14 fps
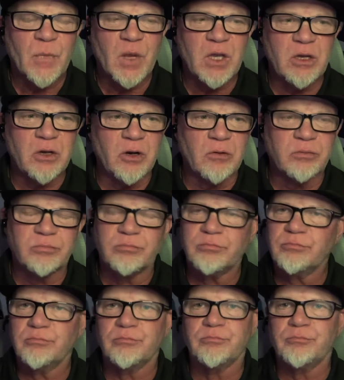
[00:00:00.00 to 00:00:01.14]
you know,
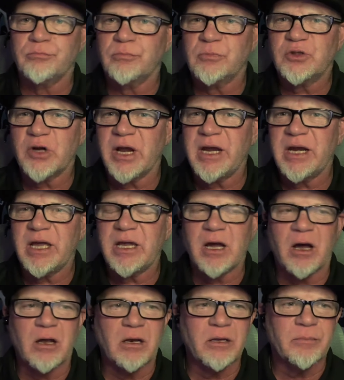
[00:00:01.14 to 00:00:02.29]
Dre, they
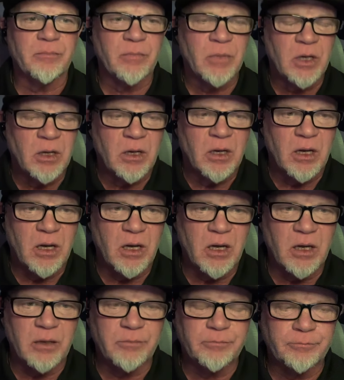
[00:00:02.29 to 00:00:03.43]
call him, uh,